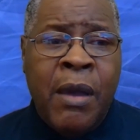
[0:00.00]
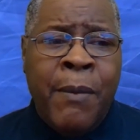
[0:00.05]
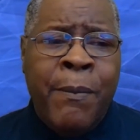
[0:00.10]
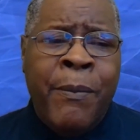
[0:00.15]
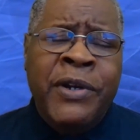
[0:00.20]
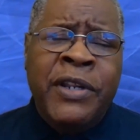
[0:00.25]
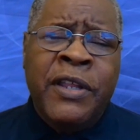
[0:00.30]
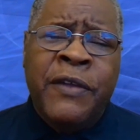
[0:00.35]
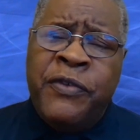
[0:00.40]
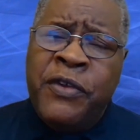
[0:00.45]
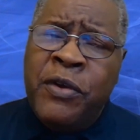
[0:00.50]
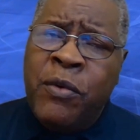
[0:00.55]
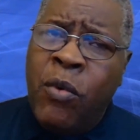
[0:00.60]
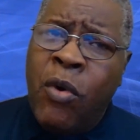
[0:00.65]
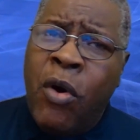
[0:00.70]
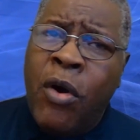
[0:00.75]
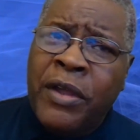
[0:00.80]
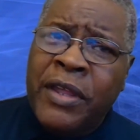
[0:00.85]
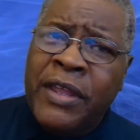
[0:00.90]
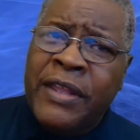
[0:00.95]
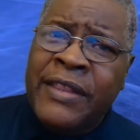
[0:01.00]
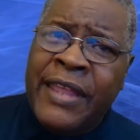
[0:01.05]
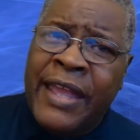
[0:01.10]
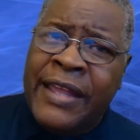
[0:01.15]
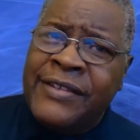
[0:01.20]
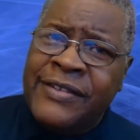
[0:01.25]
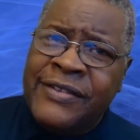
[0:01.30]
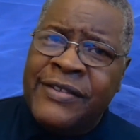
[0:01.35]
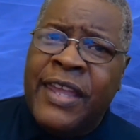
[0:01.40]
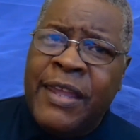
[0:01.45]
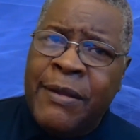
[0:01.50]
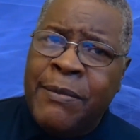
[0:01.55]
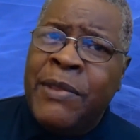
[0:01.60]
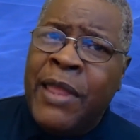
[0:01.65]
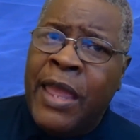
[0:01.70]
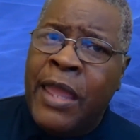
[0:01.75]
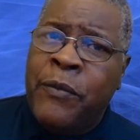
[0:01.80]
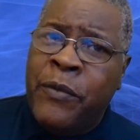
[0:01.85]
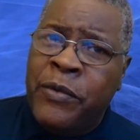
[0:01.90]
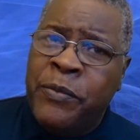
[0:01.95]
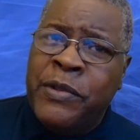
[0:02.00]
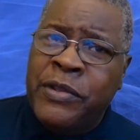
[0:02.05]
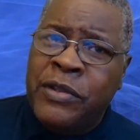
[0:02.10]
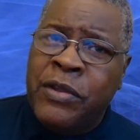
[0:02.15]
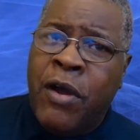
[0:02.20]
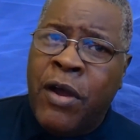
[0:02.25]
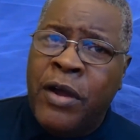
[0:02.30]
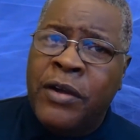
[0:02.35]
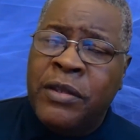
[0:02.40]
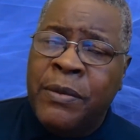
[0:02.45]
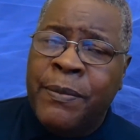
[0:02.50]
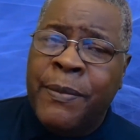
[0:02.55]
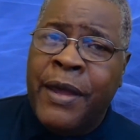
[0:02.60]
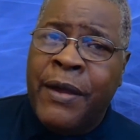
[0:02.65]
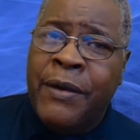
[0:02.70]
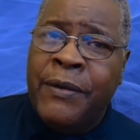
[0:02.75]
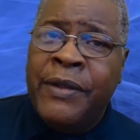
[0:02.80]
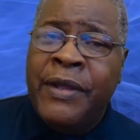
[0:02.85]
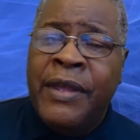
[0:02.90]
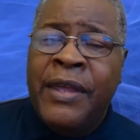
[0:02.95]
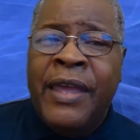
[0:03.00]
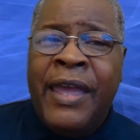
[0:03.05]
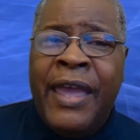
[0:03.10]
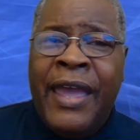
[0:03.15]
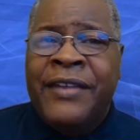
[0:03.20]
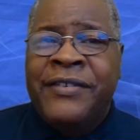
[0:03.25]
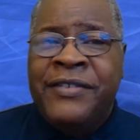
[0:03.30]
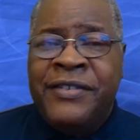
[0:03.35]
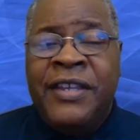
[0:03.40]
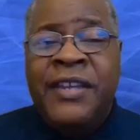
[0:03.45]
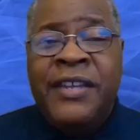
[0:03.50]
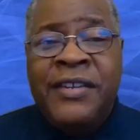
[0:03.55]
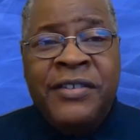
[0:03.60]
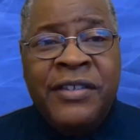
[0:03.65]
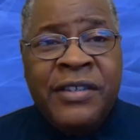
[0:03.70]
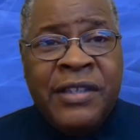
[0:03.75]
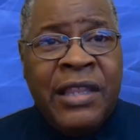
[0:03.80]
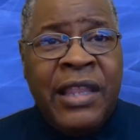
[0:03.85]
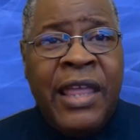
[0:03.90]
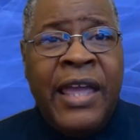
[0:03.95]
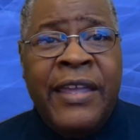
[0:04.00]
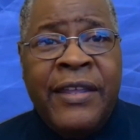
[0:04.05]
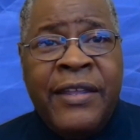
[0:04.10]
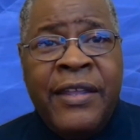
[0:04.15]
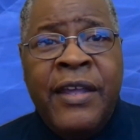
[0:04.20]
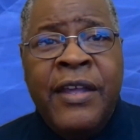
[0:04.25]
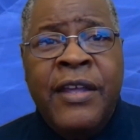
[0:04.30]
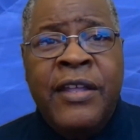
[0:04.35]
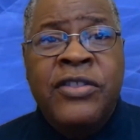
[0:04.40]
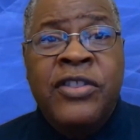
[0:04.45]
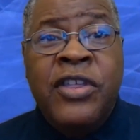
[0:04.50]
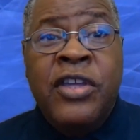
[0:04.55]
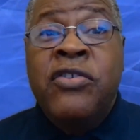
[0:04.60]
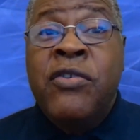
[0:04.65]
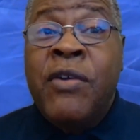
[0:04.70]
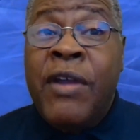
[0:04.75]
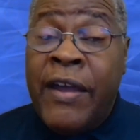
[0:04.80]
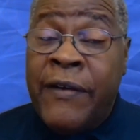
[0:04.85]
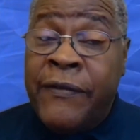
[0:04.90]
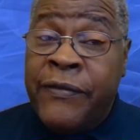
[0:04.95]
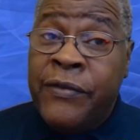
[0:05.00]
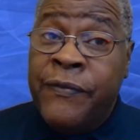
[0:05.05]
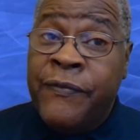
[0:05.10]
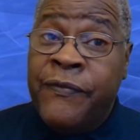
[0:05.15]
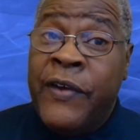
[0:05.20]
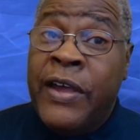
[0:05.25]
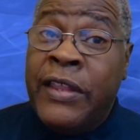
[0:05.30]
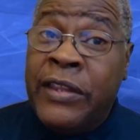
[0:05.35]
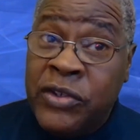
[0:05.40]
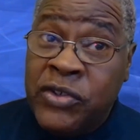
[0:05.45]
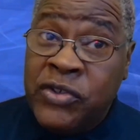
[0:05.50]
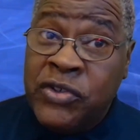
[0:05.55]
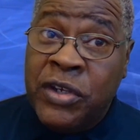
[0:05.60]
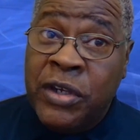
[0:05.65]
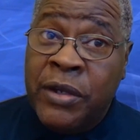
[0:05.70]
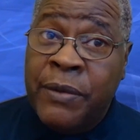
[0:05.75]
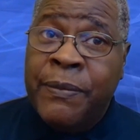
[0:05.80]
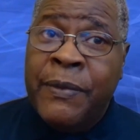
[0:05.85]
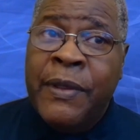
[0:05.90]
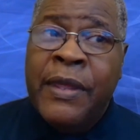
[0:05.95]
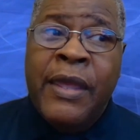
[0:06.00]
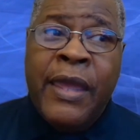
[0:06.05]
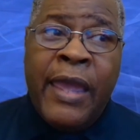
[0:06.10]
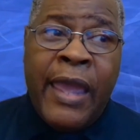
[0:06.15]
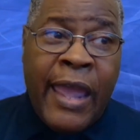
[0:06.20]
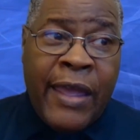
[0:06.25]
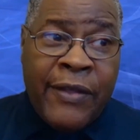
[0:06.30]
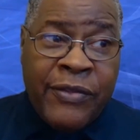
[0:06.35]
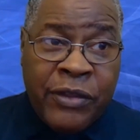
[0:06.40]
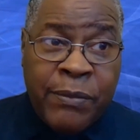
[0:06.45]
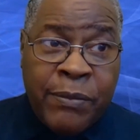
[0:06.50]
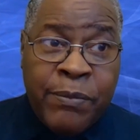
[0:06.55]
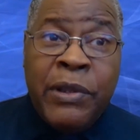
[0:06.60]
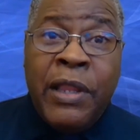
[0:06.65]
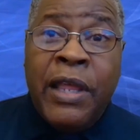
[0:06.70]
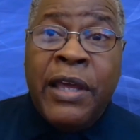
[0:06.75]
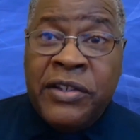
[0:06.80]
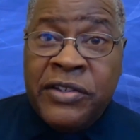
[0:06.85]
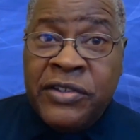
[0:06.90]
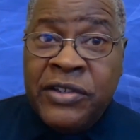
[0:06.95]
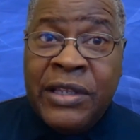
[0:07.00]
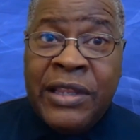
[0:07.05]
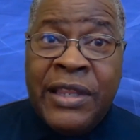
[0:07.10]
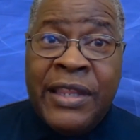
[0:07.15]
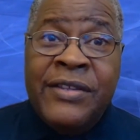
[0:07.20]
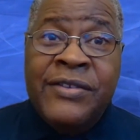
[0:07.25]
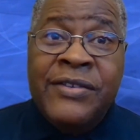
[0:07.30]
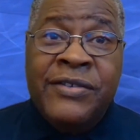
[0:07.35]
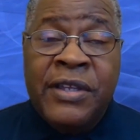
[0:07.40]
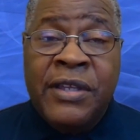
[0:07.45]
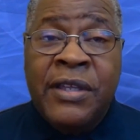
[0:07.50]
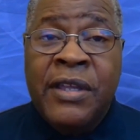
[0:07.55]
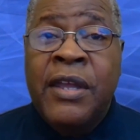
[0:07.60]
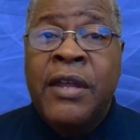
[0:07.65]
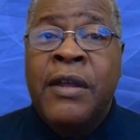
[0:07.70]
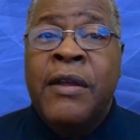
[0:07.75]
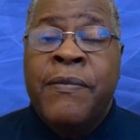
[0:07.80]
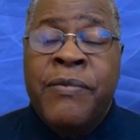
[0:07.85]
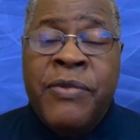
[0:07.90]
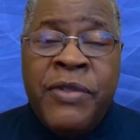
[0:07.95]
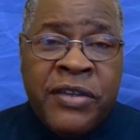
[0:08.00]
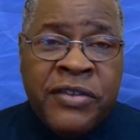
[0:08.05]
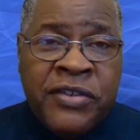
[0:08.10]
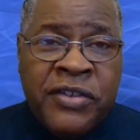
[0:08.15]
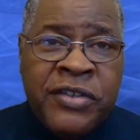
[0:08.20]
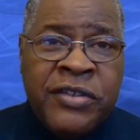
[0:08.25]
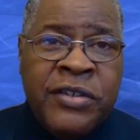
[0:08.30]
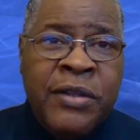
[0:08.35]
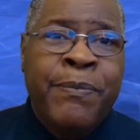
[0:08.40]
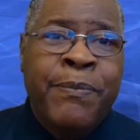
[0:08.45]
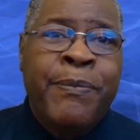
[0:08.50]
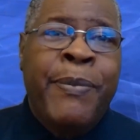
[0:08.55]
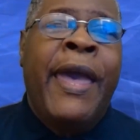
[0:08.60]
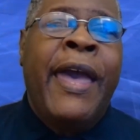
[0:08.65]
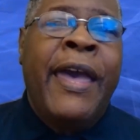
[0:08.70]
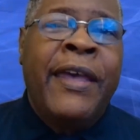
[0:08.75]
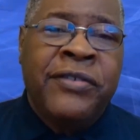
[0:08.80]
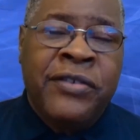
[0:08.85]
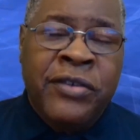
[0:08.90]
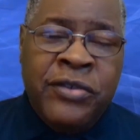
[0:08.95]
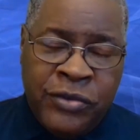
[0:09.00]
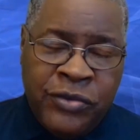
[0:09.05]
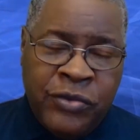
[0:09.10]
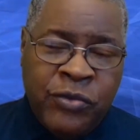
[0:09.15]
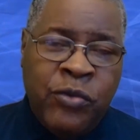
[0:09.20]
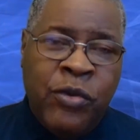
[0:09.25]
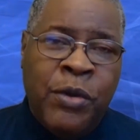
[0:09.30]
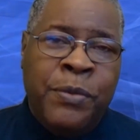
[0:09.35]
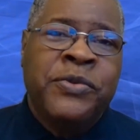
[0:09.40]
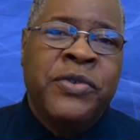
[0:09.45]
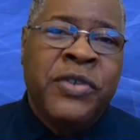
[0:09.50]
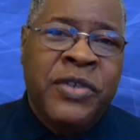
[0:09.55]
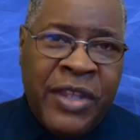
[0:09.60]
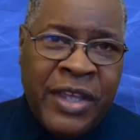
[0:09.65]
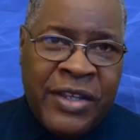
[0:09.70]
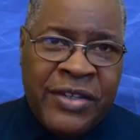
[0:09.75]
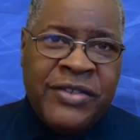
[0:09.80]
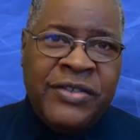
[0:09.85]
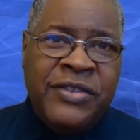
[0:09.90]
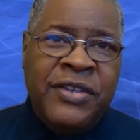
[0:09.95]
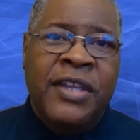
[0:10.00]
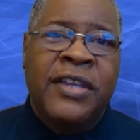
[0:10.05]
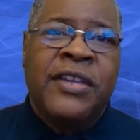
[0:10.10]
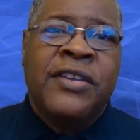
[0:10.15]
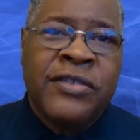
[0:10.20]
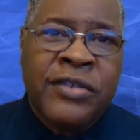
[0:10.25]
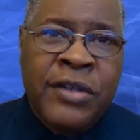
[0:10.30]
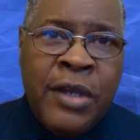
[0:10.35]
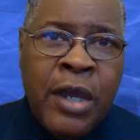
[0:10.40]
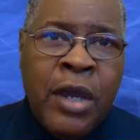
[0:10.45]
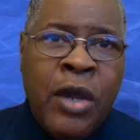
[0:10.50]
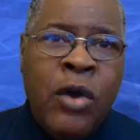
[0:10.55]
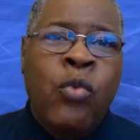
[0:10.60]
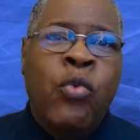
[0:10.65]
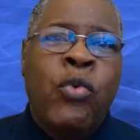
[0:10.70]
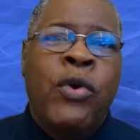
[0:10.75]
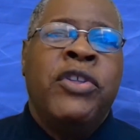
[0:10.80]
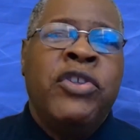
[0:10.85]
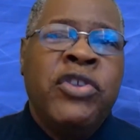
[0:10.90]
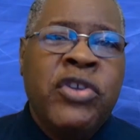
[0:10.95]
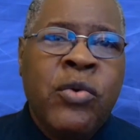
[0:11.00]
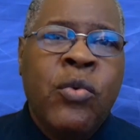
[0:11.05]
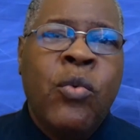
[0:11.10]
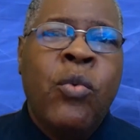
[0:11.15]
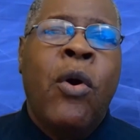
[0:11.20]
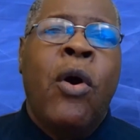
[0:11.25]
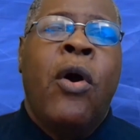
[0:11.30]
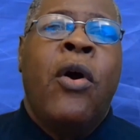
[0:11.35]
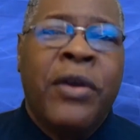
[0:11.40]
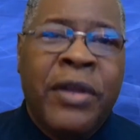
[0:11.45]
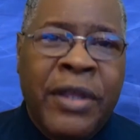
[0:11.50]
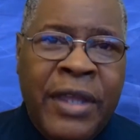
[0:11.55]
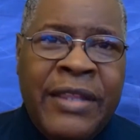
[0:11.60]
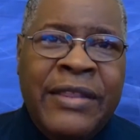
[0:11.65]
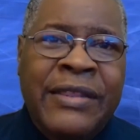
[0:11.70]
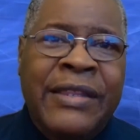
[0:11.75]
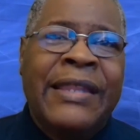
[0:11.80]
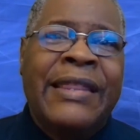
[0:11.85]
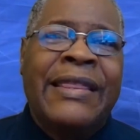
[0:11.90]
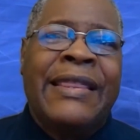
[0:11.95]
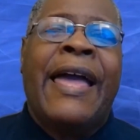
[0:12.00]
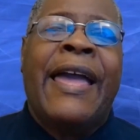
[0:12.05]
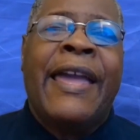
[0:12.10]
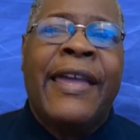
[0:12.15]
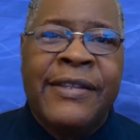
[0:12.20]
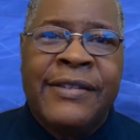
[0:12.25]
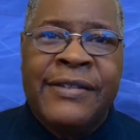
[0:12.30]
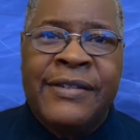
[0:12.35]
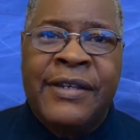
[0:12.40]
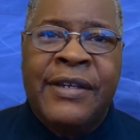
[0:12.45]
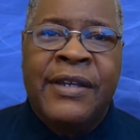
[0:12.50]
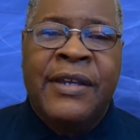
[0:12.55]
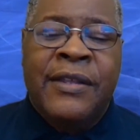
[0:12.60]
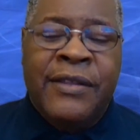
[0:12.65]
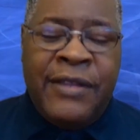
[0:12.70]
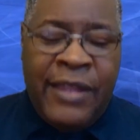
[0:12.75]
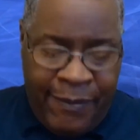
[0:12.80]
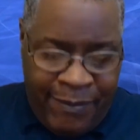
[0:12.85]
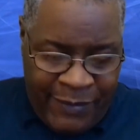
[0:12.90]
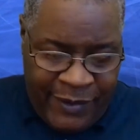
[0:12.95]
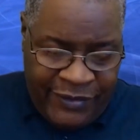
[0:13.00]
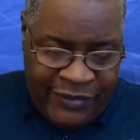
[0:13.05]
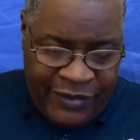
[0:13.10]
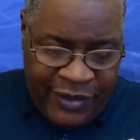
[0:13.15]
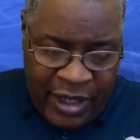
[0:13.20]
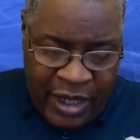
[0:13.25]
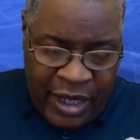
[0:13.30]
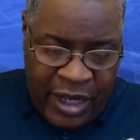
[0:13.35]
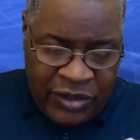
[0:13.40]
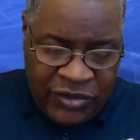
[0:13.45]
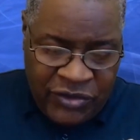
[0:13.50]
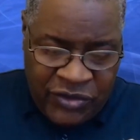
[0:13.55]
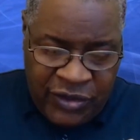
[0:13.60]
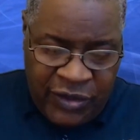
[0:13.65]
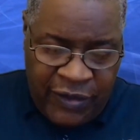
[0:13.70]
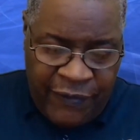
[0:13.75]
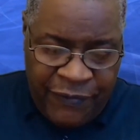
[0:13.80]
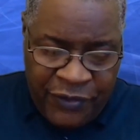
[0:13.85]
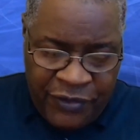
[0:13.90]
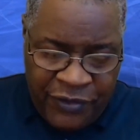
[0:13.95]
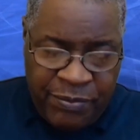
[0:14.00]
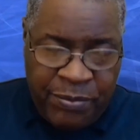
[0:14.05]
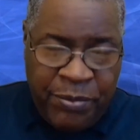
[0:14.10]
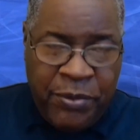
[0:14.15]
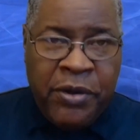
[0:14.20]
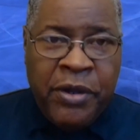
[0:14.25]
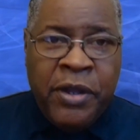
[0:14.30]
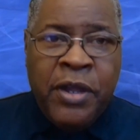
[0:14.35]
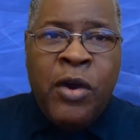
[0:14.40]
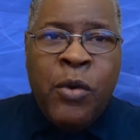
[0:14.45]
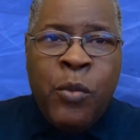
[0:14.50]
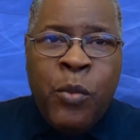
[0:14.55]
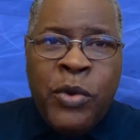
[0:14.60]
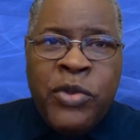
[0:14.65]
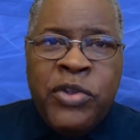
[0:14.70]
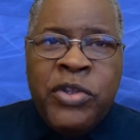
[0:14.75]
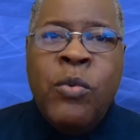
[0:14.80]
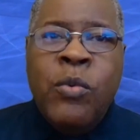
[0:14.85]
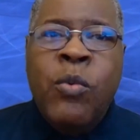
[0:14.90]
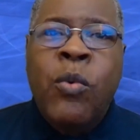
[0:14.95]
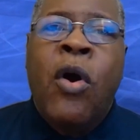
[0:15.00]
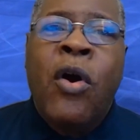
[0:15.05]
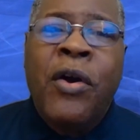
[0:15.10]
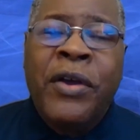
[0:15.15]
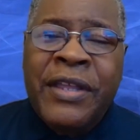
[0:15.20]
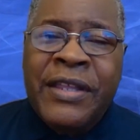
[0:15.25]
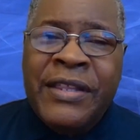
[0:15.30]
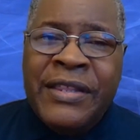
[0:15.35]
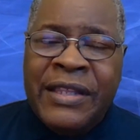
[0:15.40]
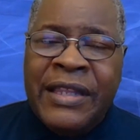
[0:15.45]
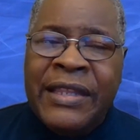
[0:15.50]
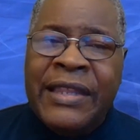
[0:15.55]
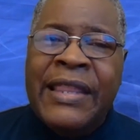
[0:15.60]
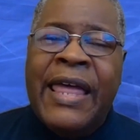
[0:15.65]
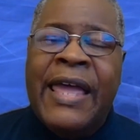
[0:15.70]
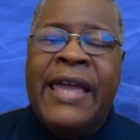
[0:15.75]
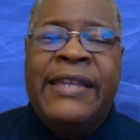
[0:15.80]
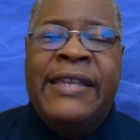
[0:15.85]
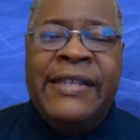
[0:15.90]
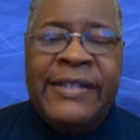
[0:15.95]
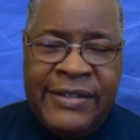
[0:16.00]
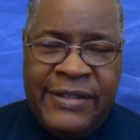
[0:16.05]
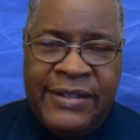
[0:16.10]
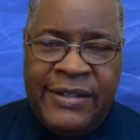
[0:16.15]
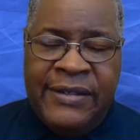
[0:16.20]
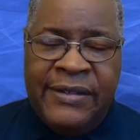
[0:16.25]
But if you walk in that same light we've been talking about, as he is in the light, then you have fellowship and the blood is cleansing. This is a passage of scripture that says when you walk in the light, that means the unction of the Spirit. When you walk in the light,